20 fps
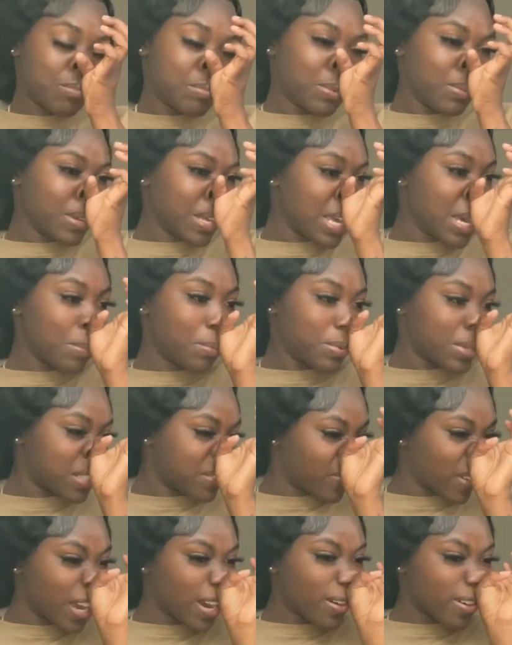boot camp was
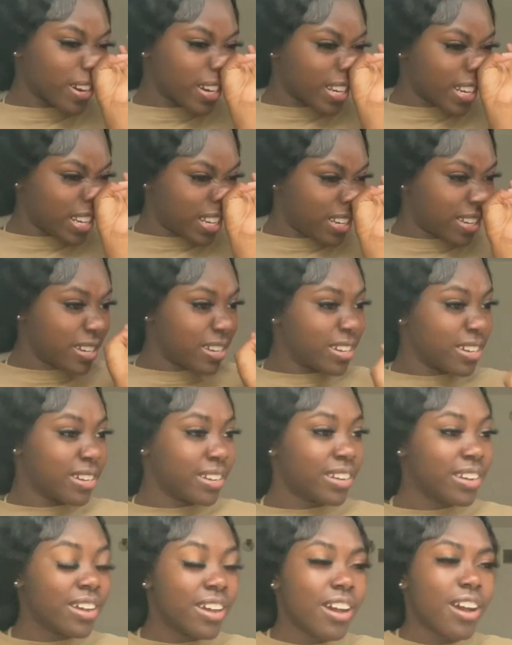very
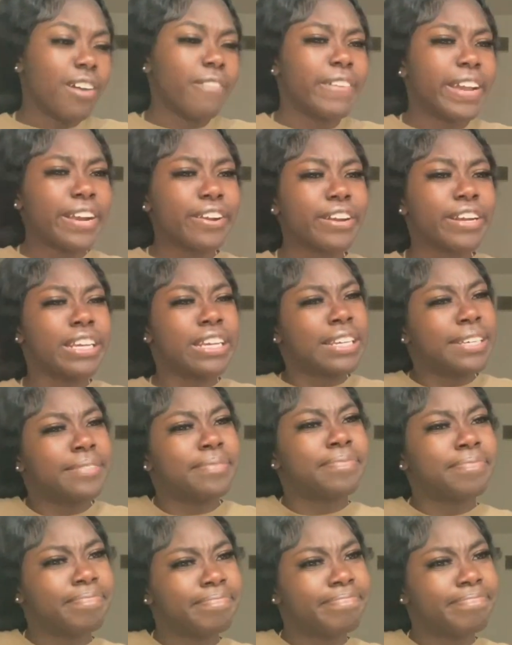a very